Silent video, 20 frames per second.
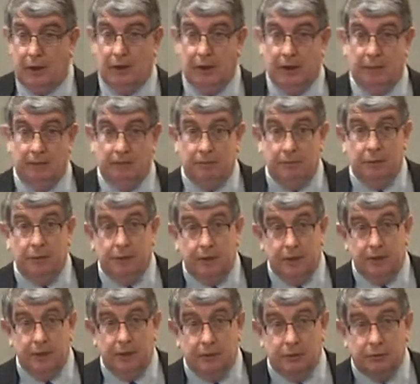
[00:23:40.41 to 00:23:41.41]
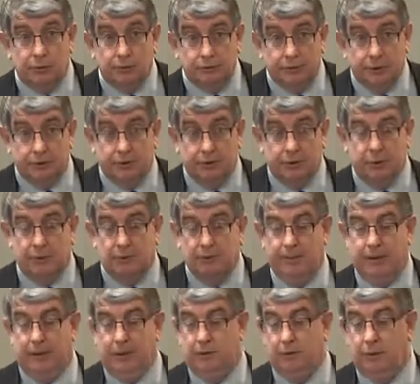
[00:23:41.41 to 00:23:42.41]
You need also to think
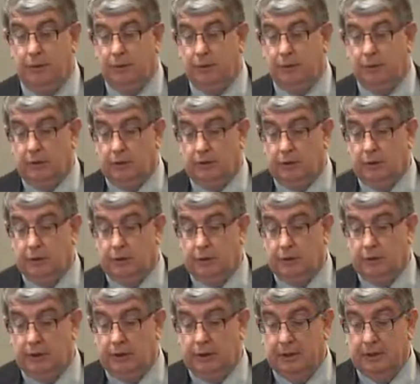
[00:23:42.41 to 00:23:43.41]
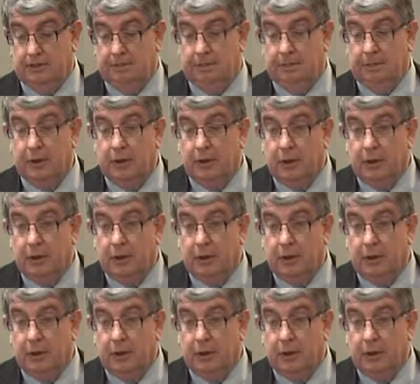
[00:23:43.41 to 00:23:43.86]
about whether or not you can